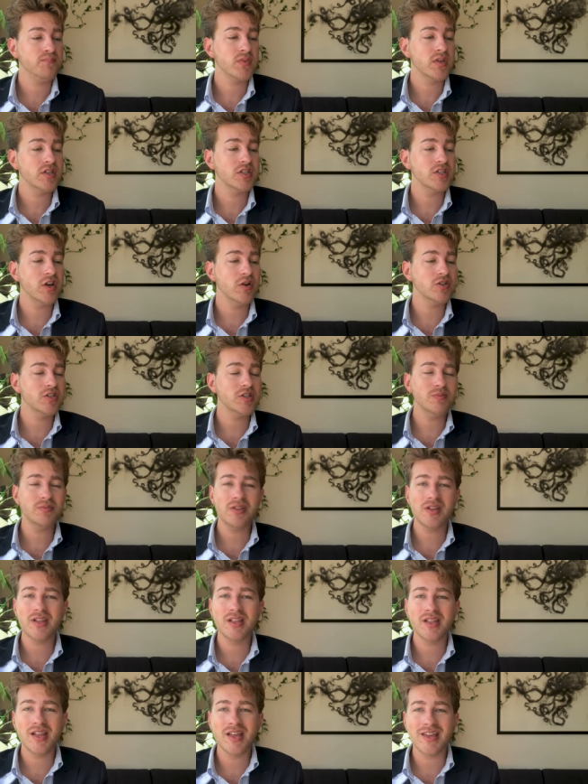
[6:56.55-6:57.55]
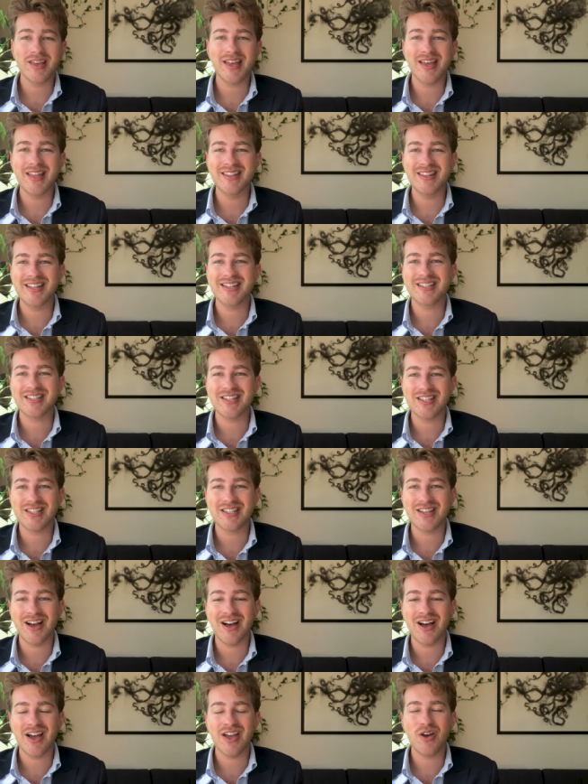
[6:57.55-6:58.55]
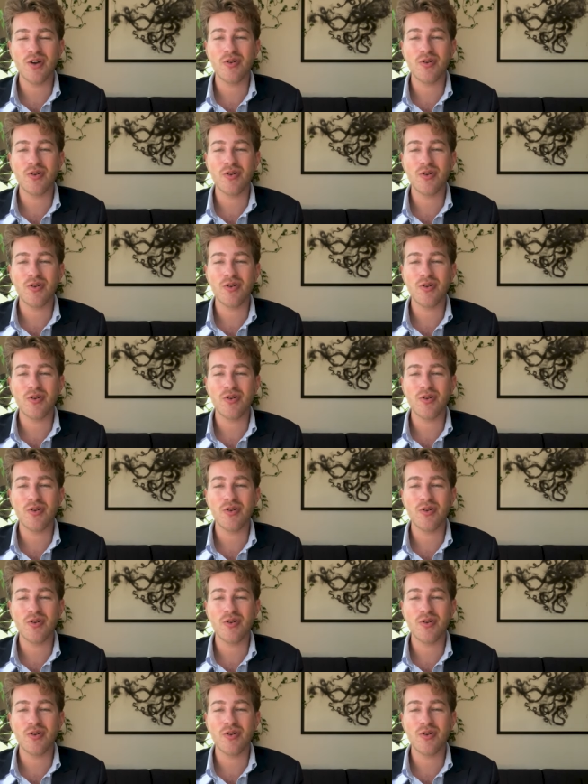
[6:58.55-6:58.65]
So something like a knitted tie